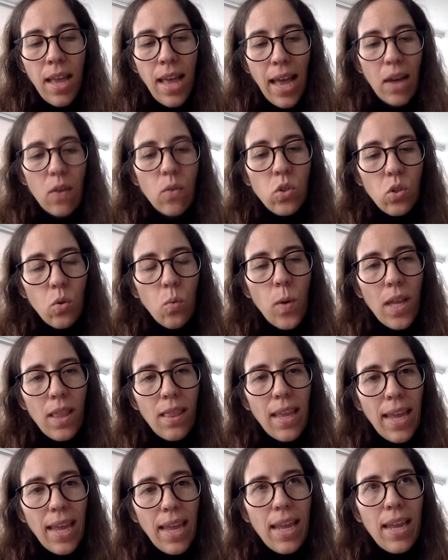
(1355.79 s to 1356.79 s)
and also
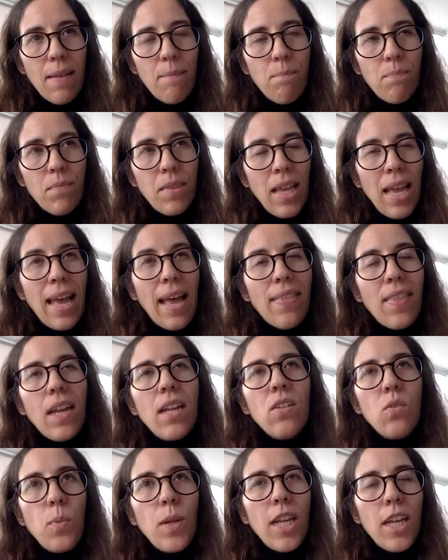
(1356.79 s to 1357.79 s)
and that
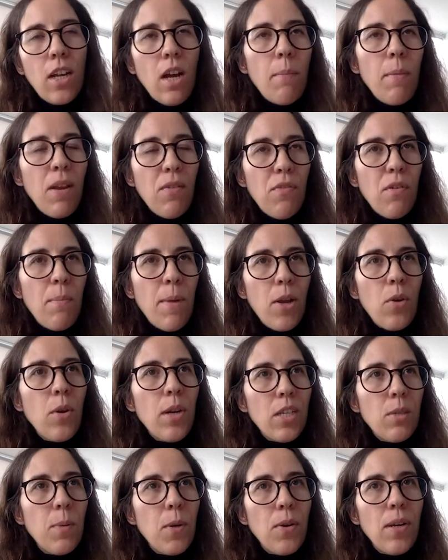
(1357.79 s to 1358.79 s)
is really coming from my own
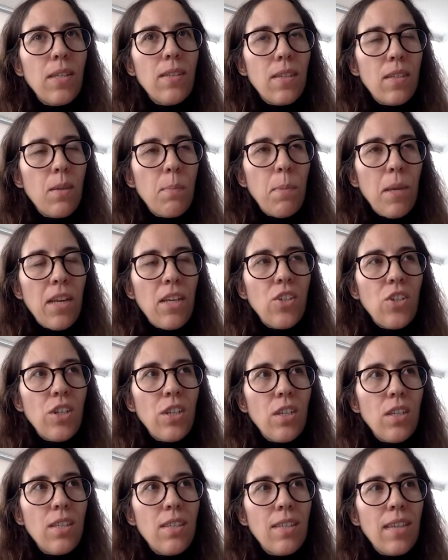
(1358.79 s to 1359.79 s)
experience as a
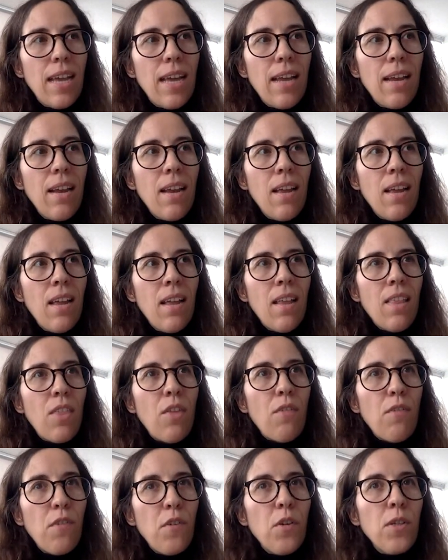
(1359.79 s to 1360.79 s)
patient, is that
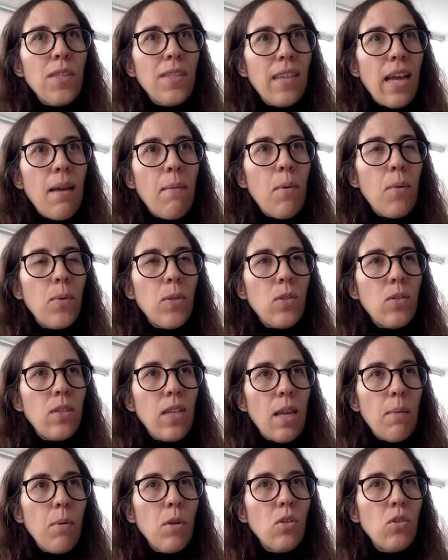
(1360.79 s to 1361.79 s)
the first time I was
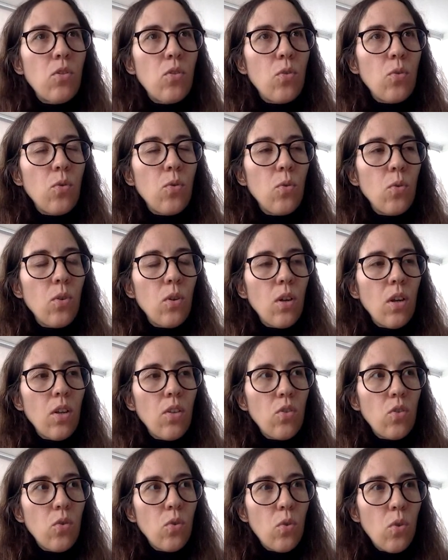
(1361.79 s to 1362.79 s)
able to
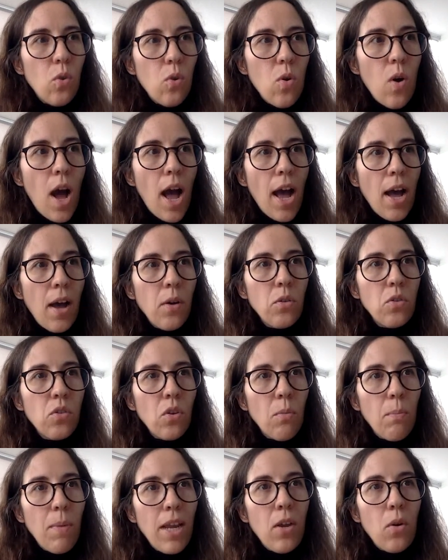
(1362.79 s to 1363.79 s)
go out
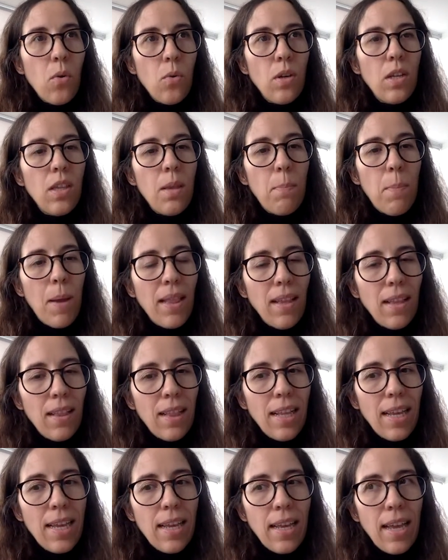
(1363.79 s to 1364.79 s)
on my own
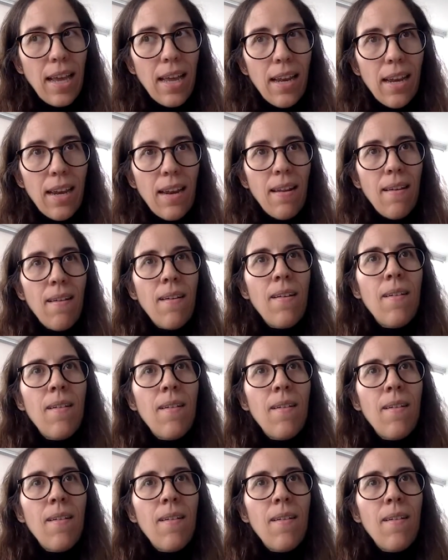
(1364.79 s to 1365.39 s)
independently again